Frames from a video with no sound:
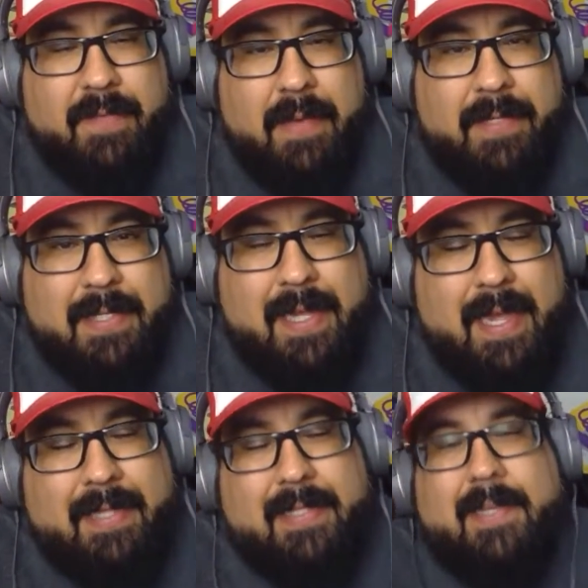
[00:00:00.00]
if that was the
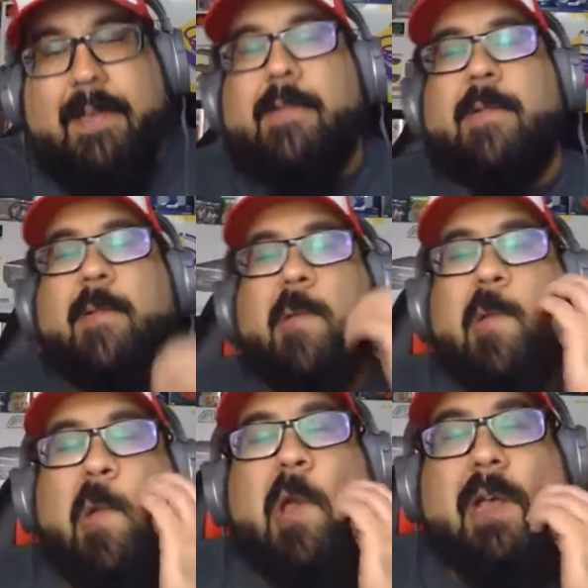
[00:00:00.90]
case. So
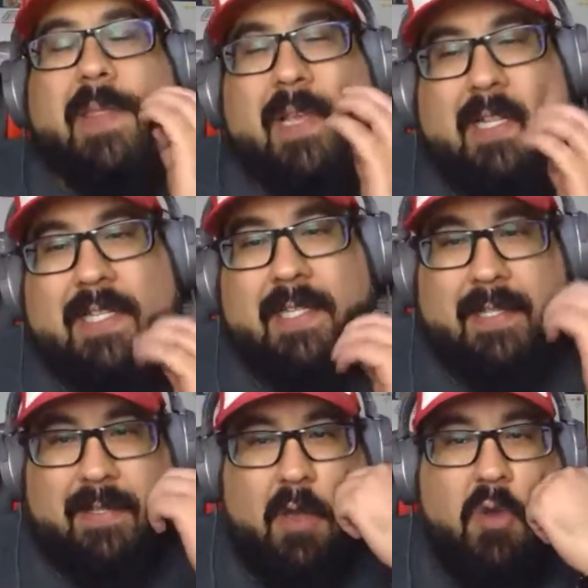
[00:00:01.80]
I think it's
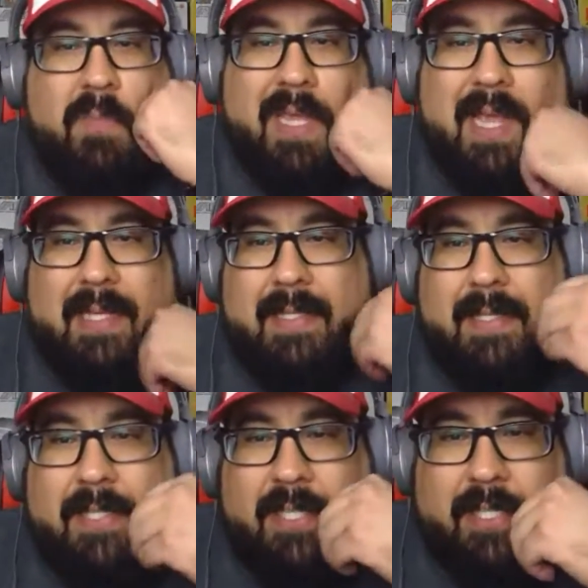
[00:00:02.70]
just OBS
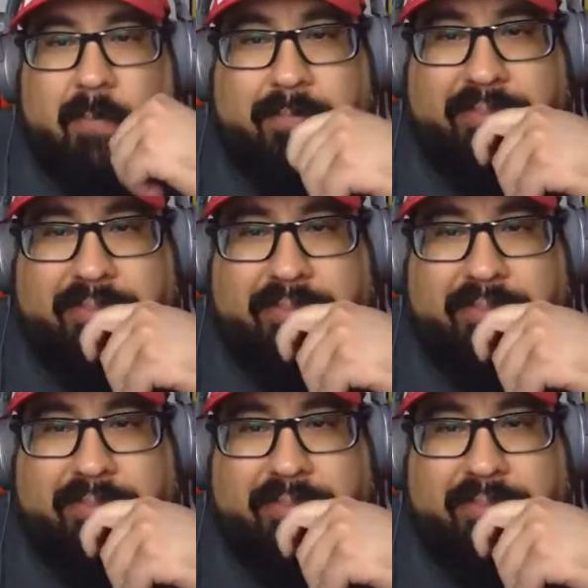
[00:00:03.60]
is just.